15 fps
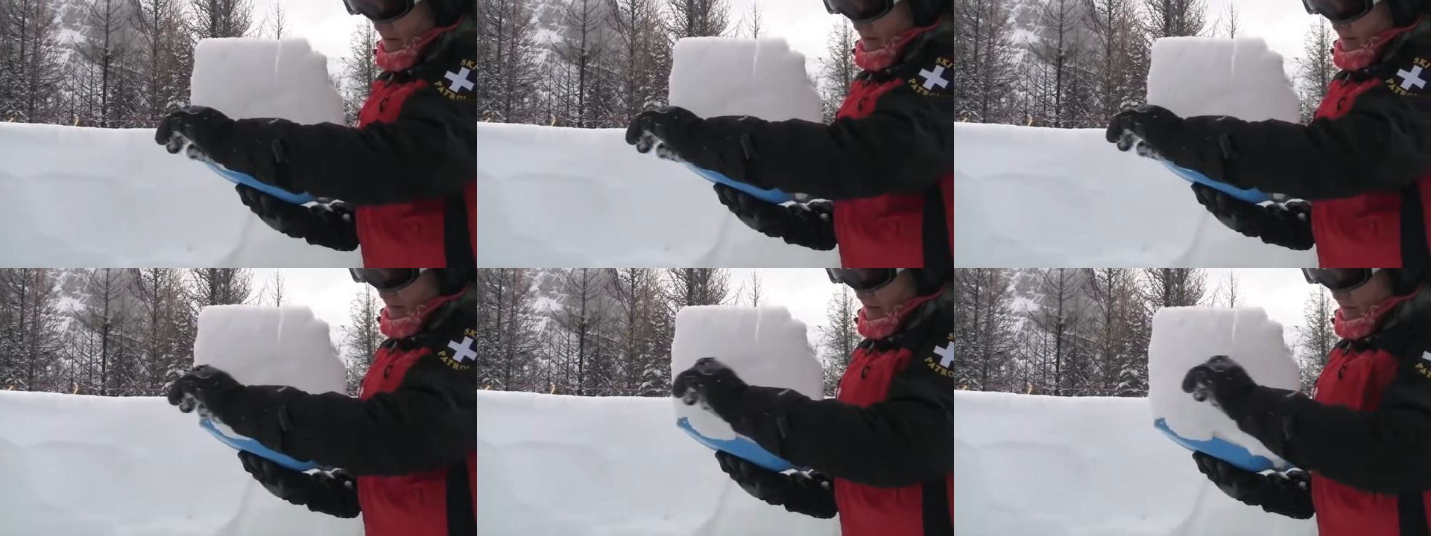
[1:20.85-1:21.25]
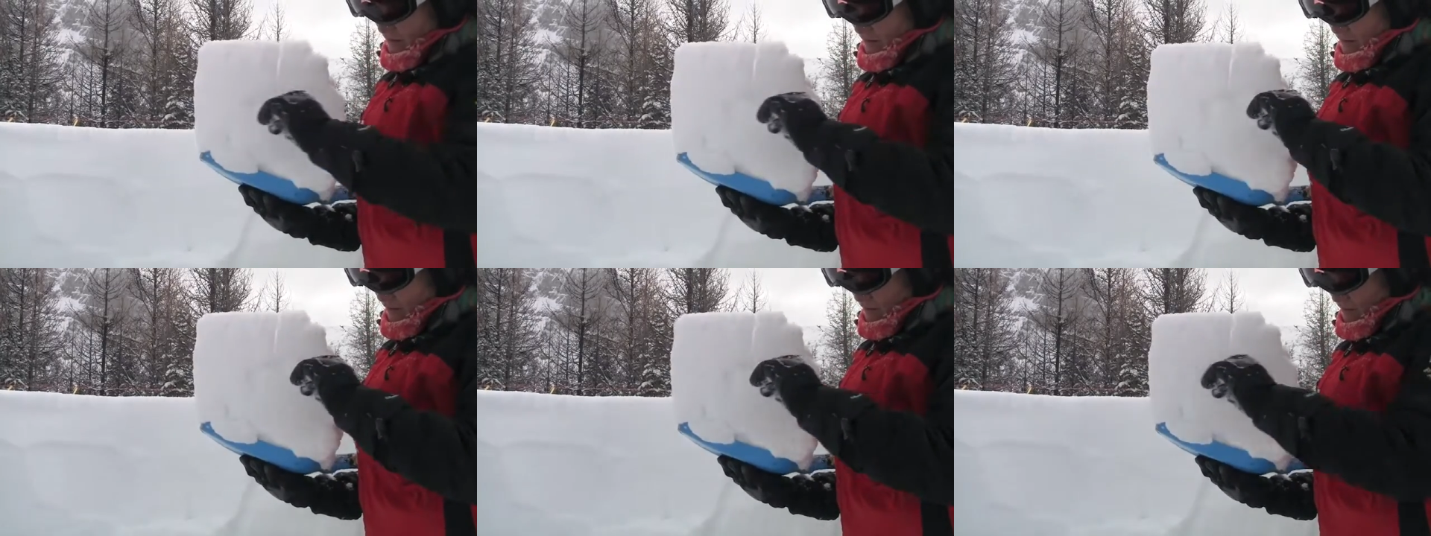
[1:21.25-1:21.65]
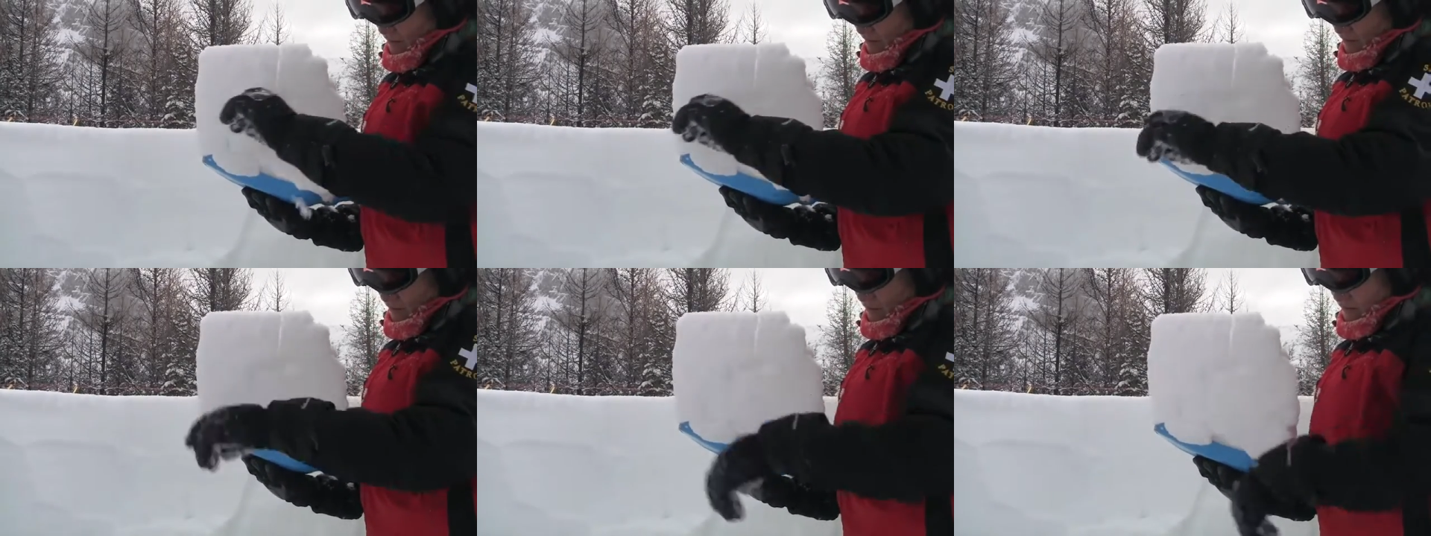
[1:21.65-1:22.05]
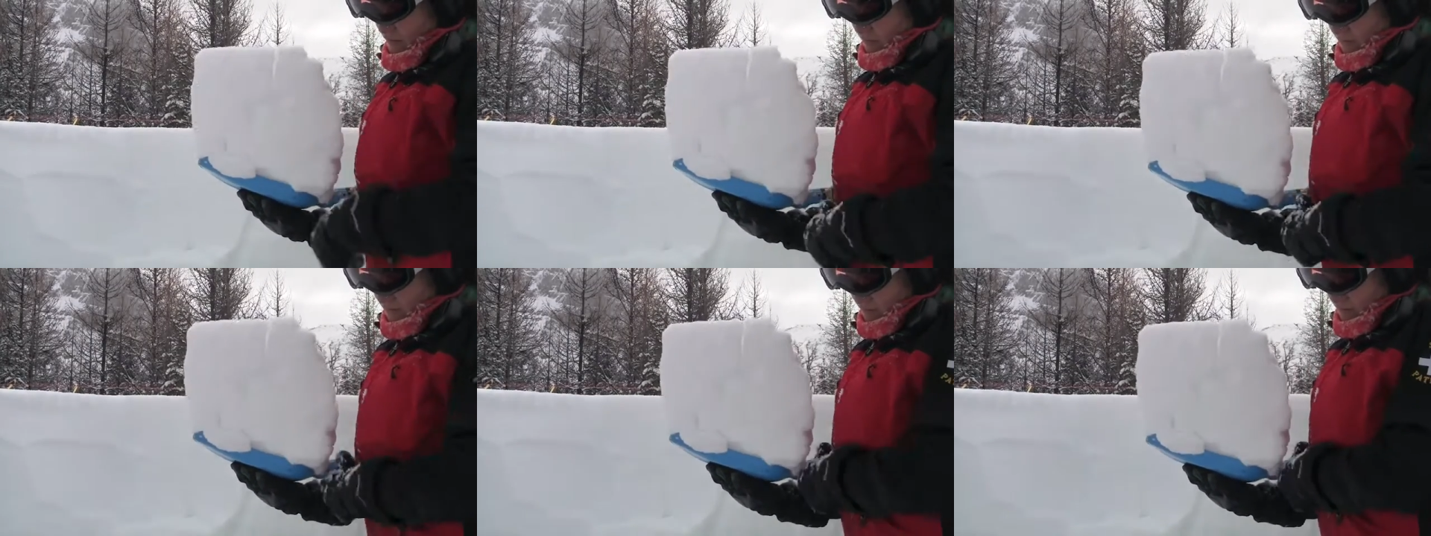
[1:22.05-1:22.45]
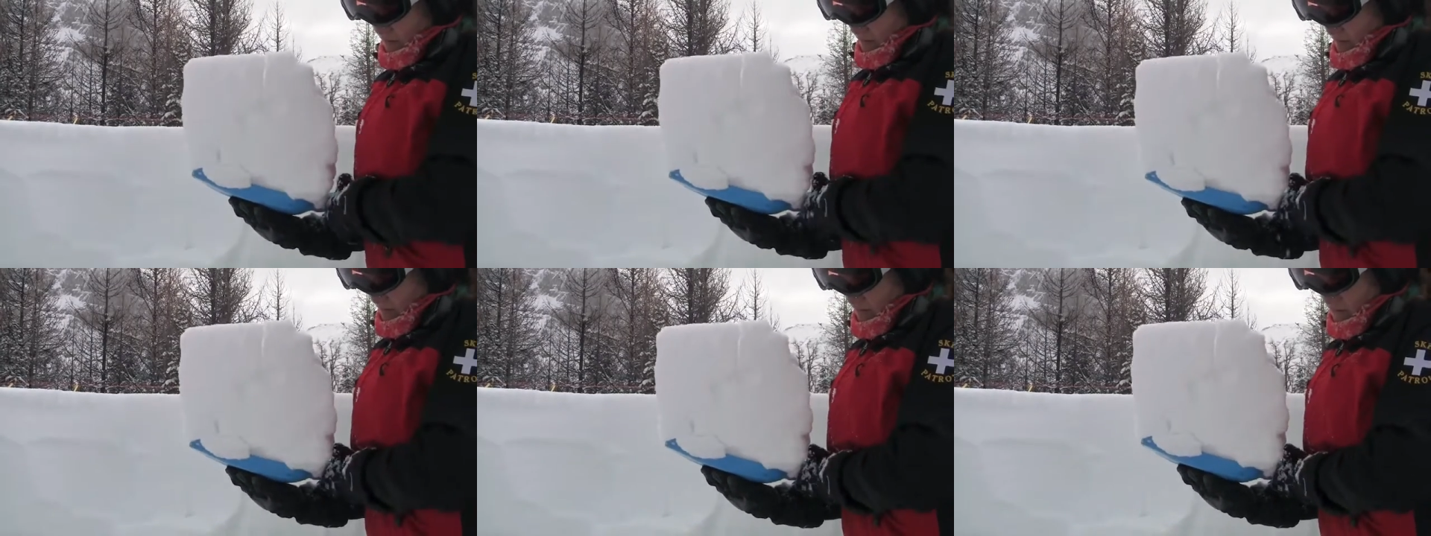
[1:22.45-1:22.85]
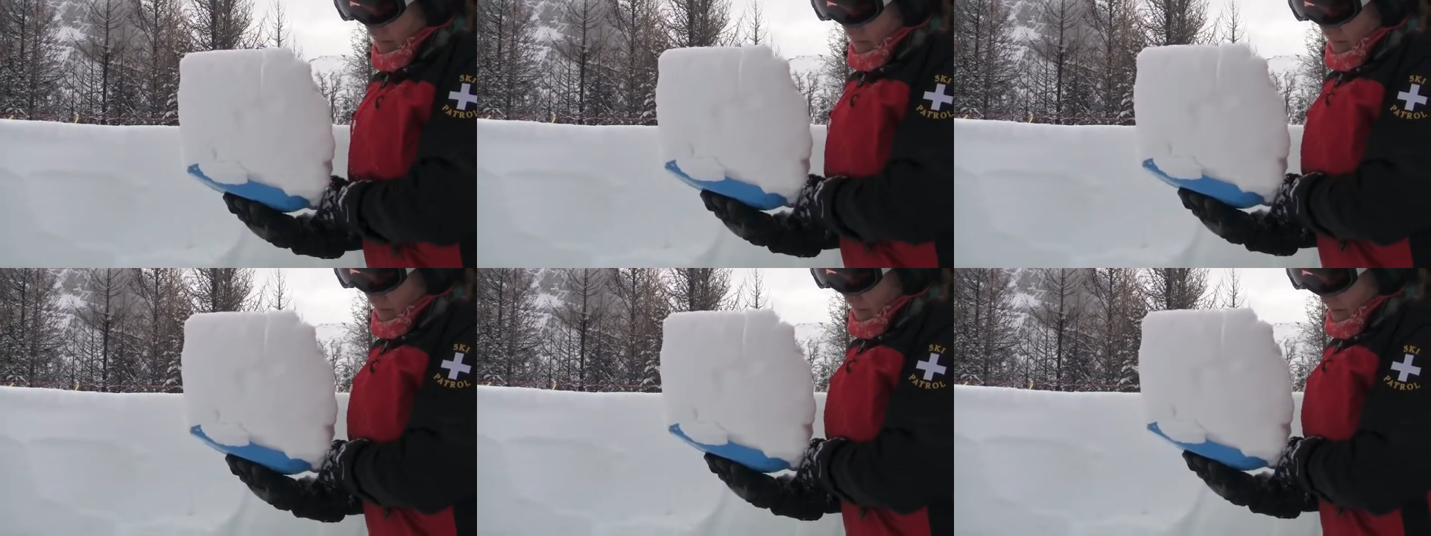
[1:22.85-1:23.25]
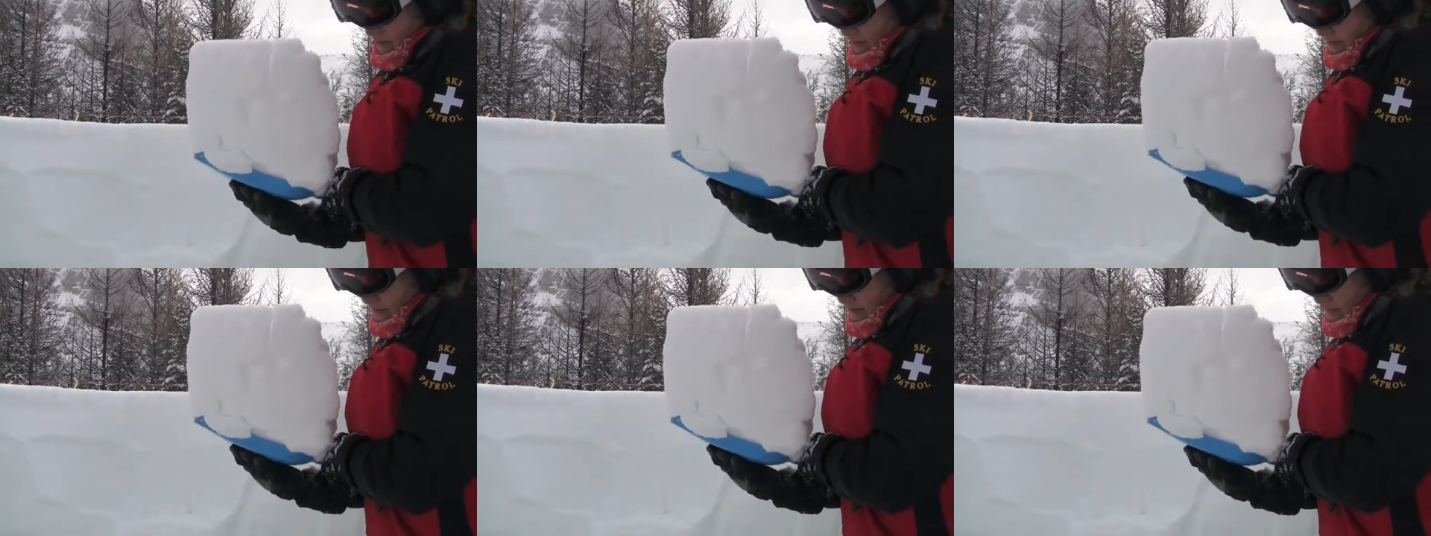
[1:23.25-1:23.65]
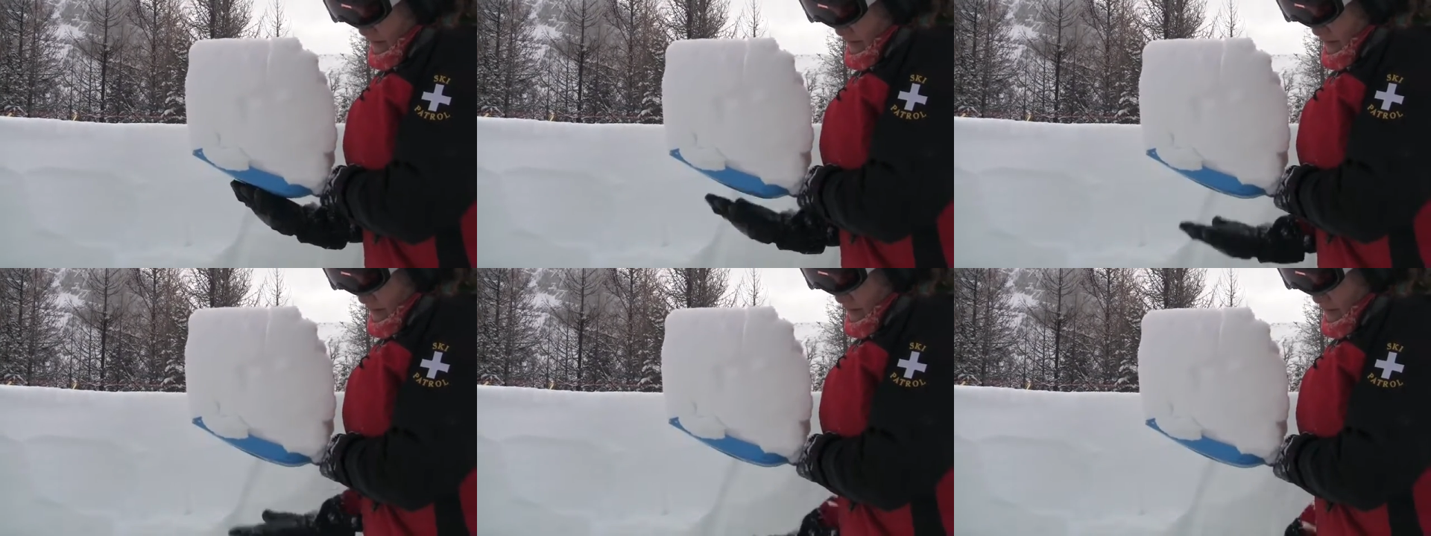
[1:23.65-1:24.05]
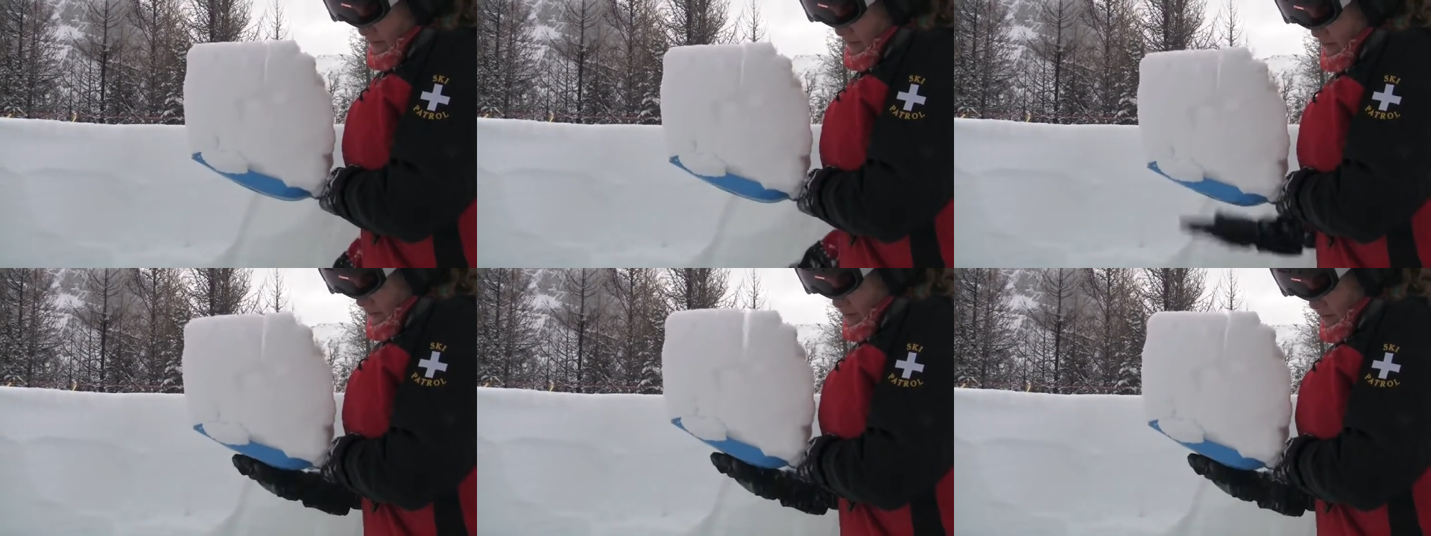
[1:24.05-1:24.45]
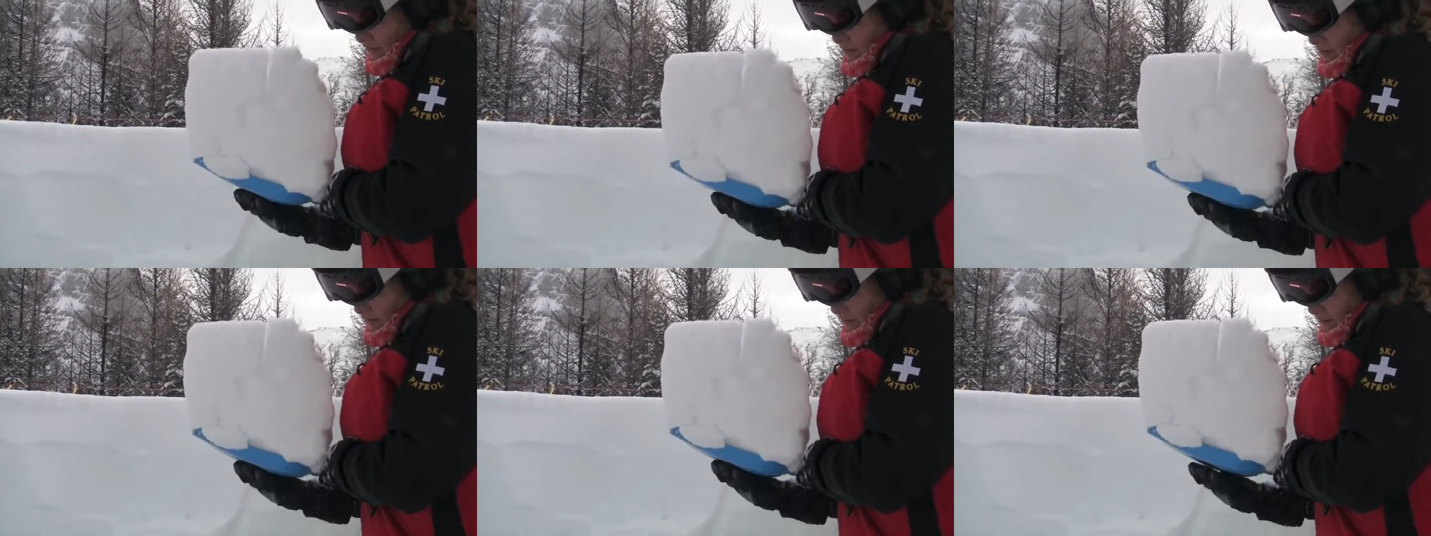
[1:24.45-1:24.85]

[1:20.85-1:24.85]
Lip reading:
(no speaker visible)